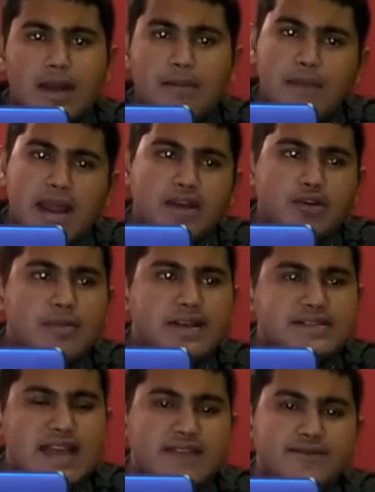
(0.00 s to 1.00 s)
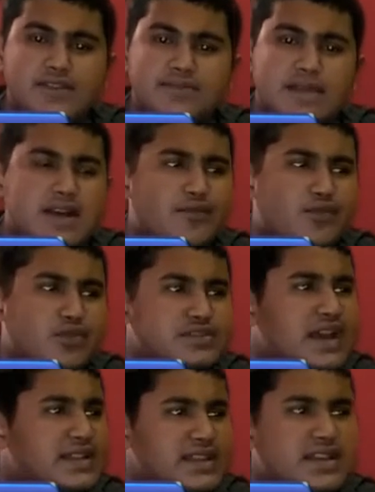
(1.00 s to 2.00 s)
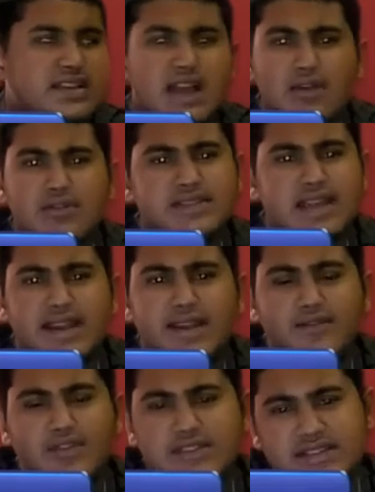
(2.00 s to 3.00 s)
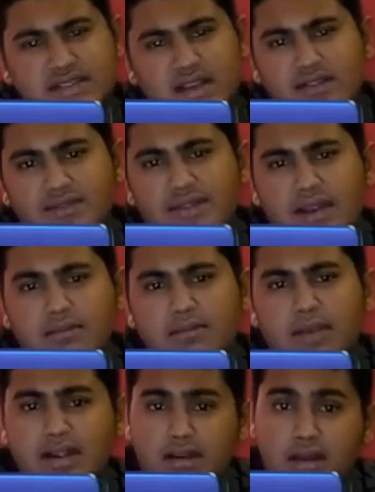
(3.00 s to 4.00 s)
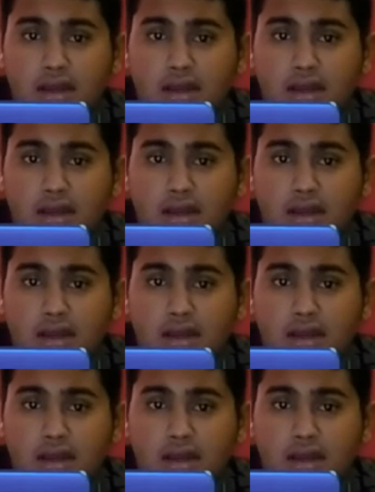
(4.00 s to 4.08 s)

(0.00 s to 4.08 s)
And Micromax Canvas Mega 4G I think now is getting for 6,500, but